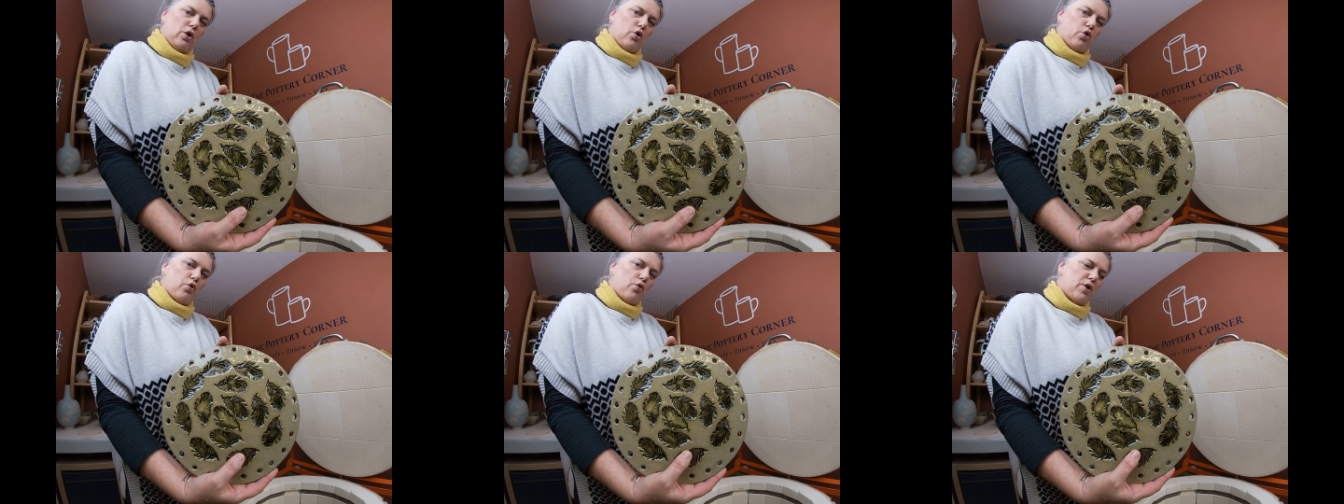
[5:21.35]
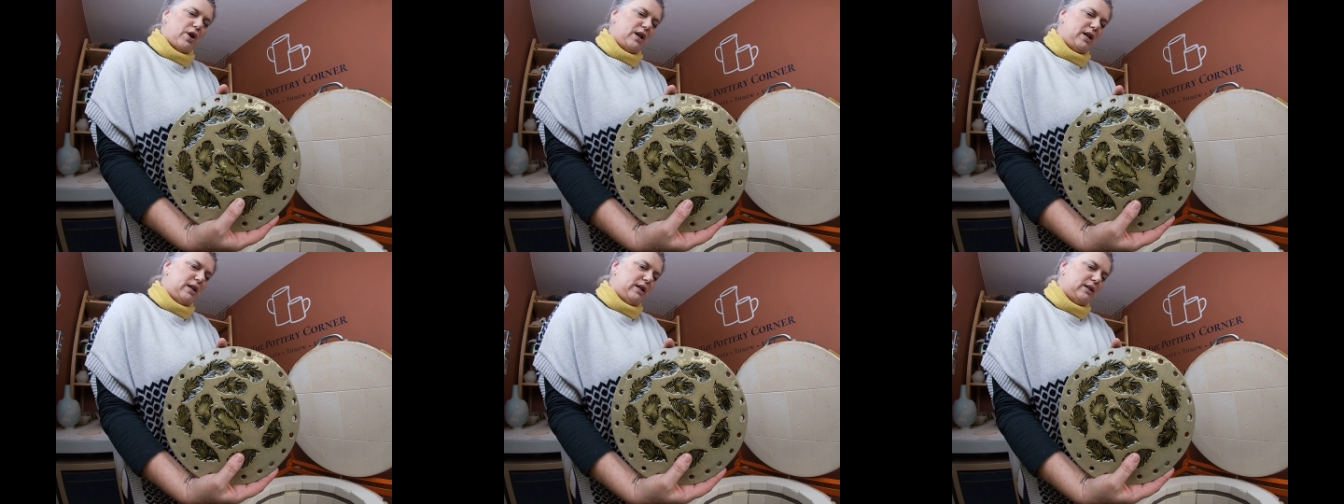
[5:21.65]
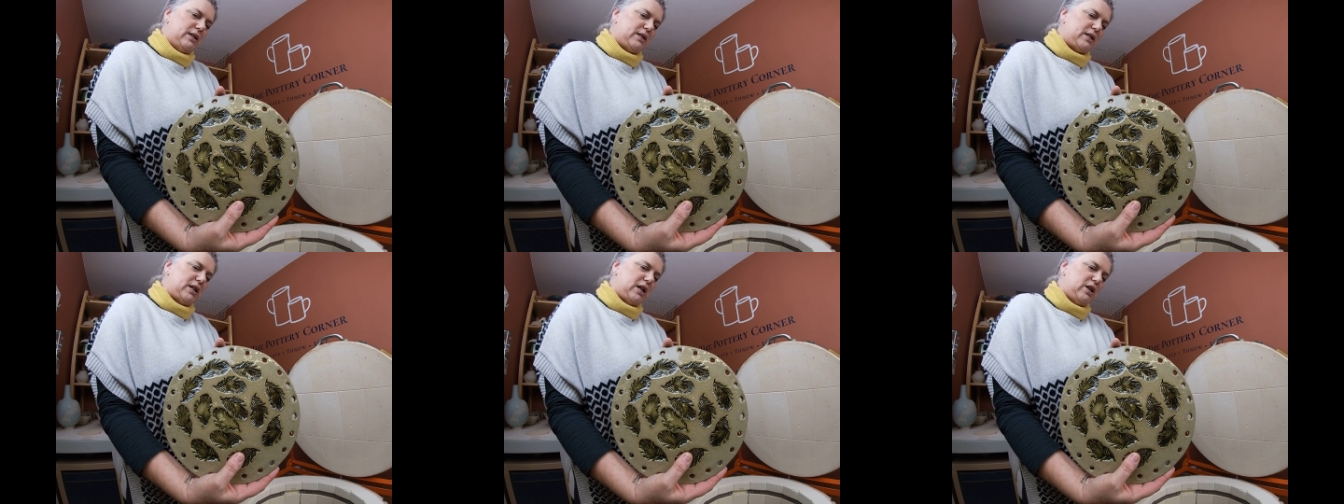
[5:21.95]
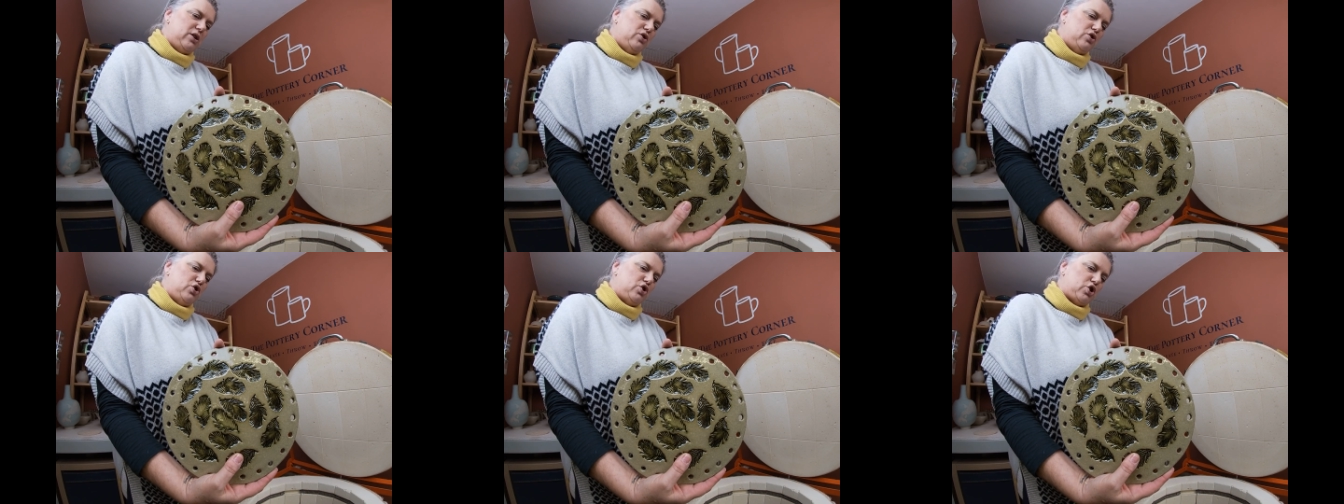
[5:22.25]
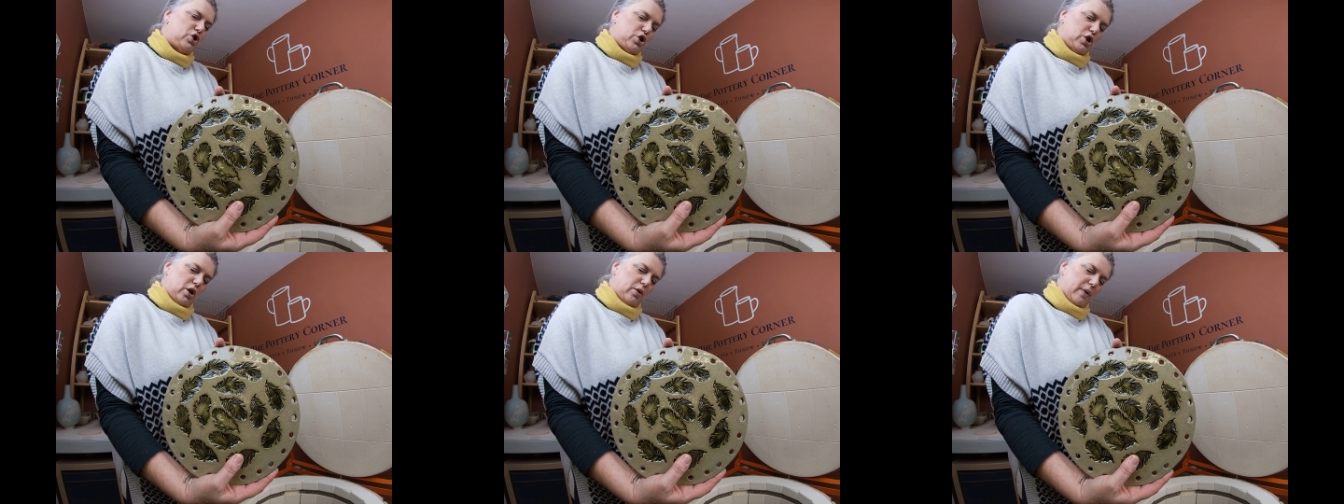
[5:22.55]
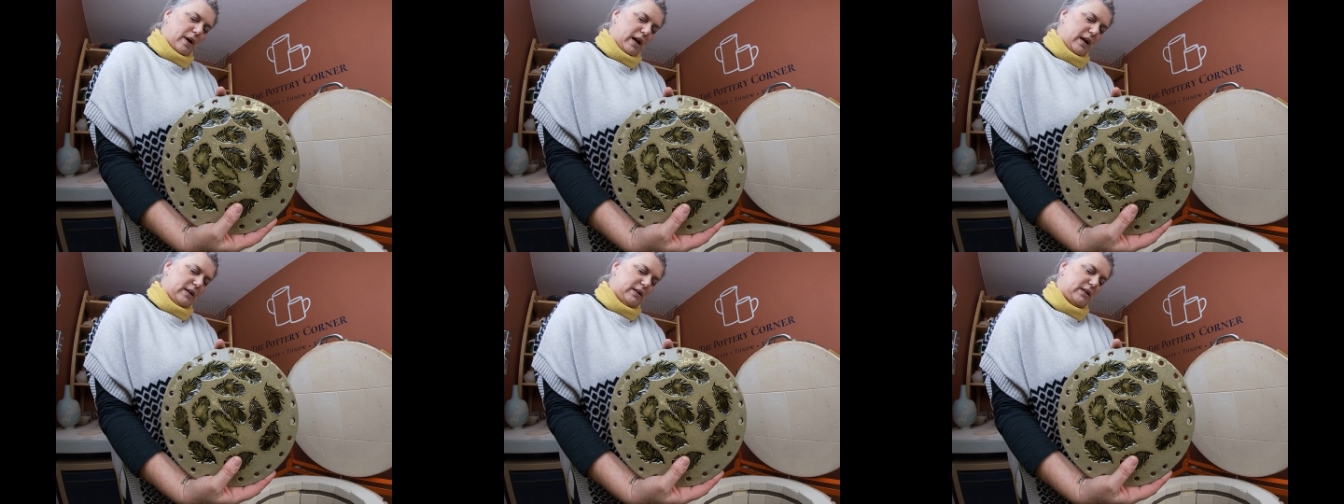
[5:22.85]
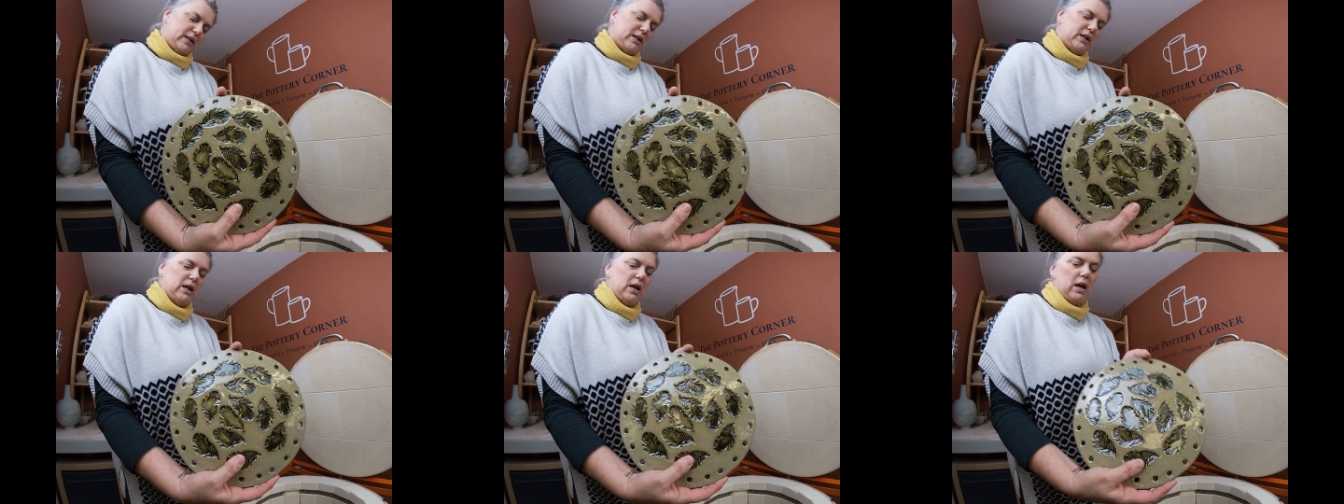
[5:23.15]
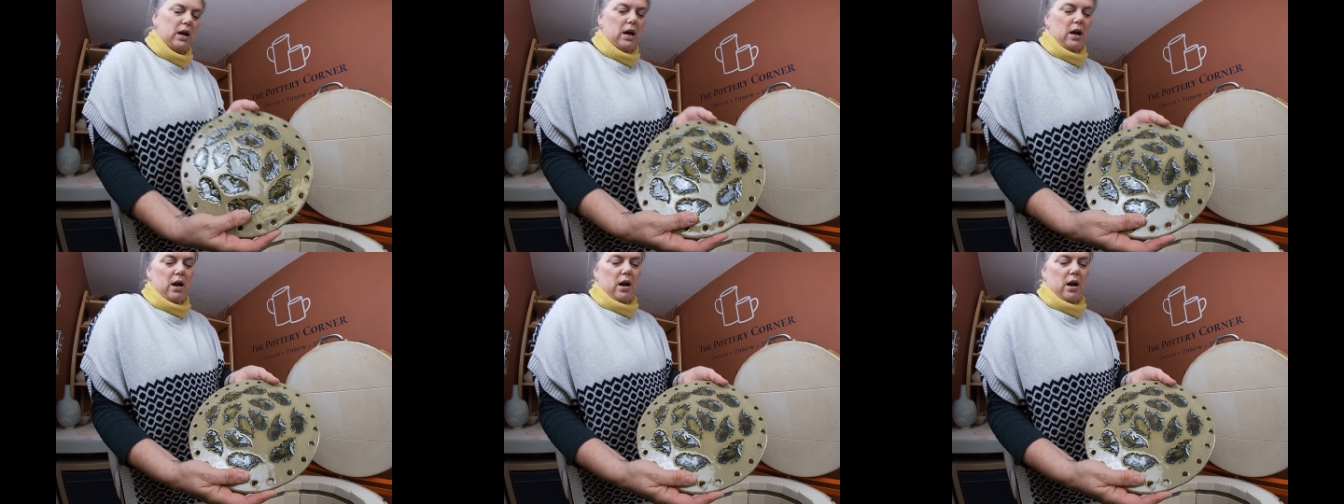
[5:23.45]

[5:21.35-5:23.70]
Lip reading: green tinge to it.